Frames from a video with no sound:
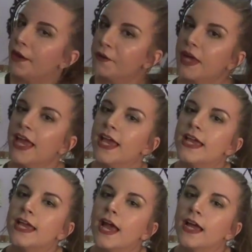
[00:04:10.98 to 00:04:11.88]

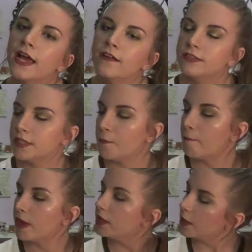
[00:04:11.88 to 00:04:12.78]
okay, I have
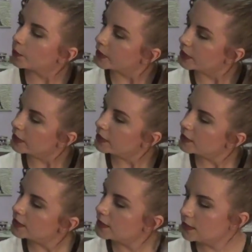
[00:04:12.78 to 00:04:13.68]
some makeup here.
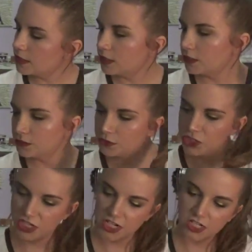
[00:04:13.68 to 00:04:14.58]
This is the
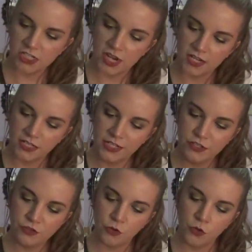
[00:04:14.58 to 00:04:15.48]
Neutrogena Shine
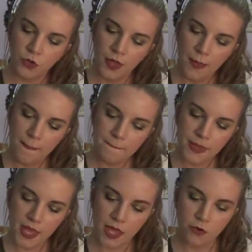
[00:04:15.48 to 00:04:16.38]
Control
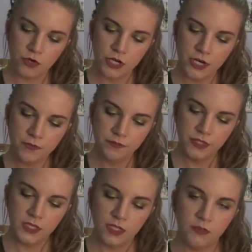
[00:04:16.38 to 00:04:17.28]
powder.
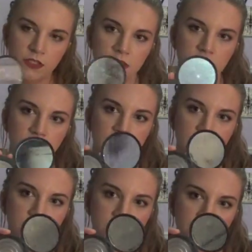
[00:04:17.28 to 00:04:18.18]
It was just a
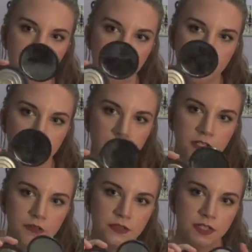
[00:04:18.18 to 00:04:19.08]
translucent powder and
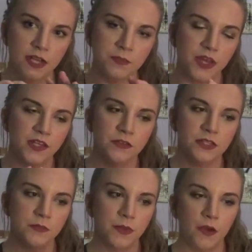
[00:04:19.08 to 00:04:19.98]
I used it up. I use
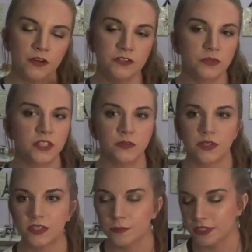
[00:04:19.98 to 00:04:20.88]
up powders really
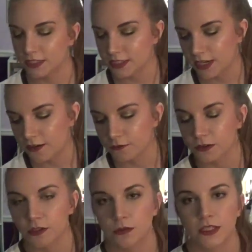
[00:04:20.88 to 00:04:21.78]
quickly because I have
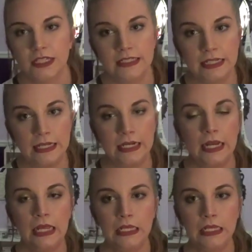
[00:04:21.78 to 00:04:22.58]
really oily skin.